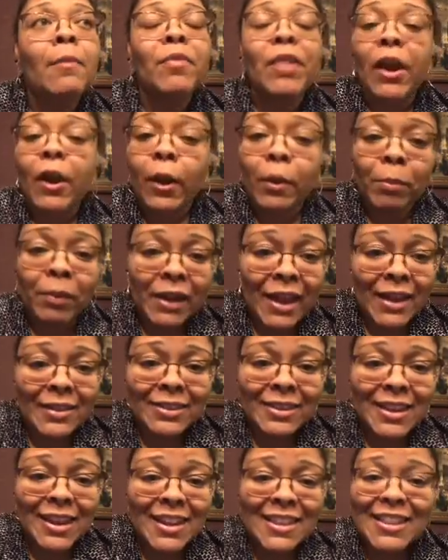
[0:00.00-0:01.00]
they are a
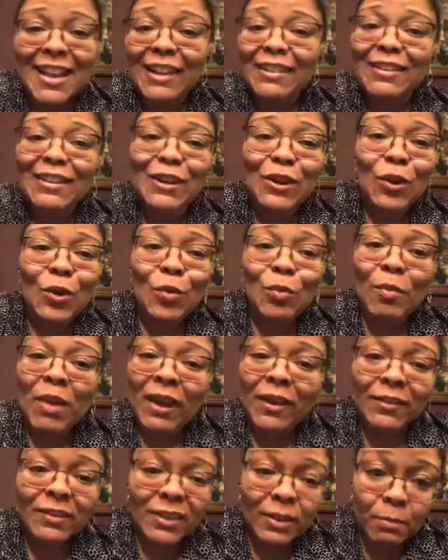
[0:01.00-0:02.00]
blessing, they still
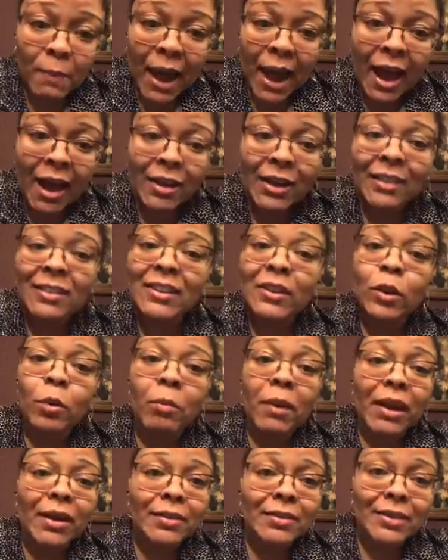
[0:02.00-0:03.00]
make us smile, they still
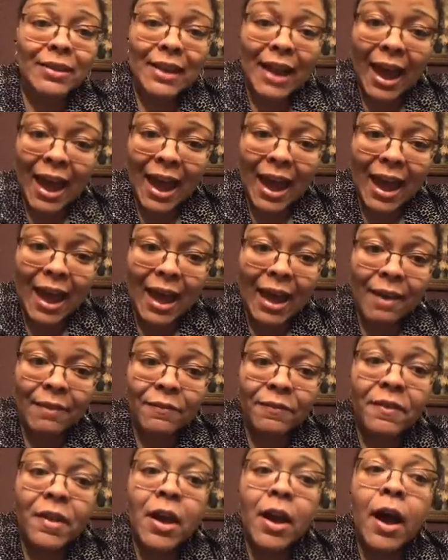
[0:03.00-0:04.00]
make us
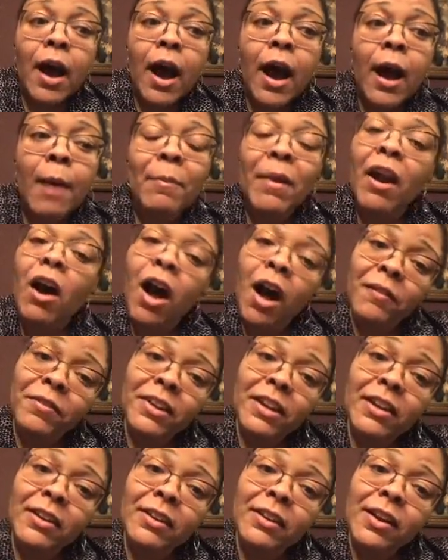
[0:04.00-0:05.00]
laugh, and
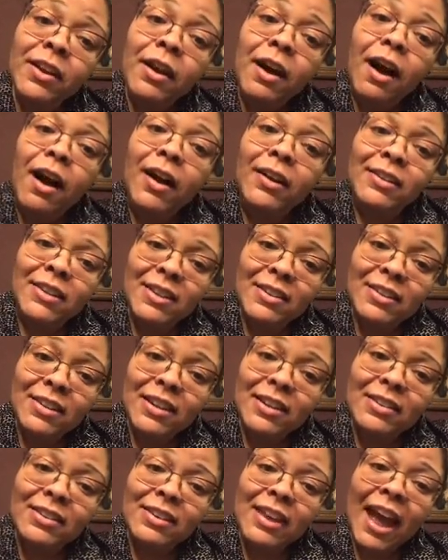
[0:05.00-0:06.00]
often
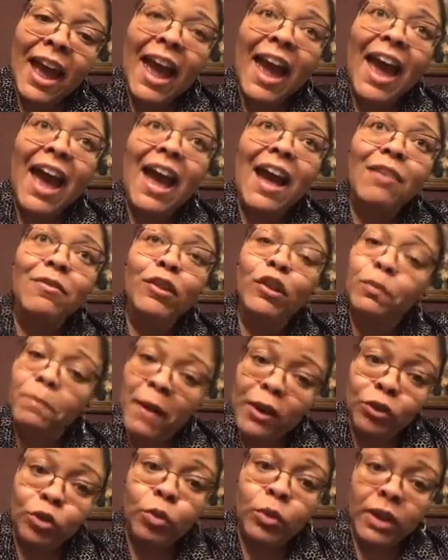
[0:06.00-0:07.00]
autistics have
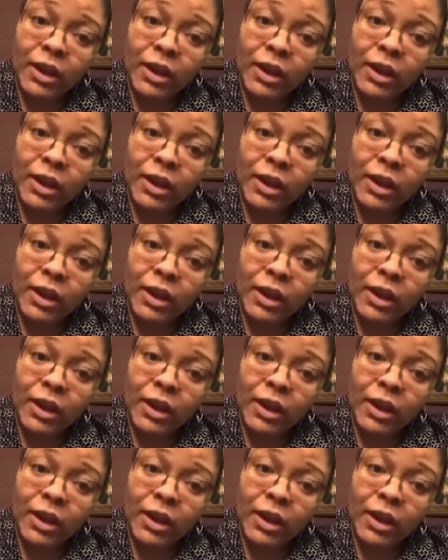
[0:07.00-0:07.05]
special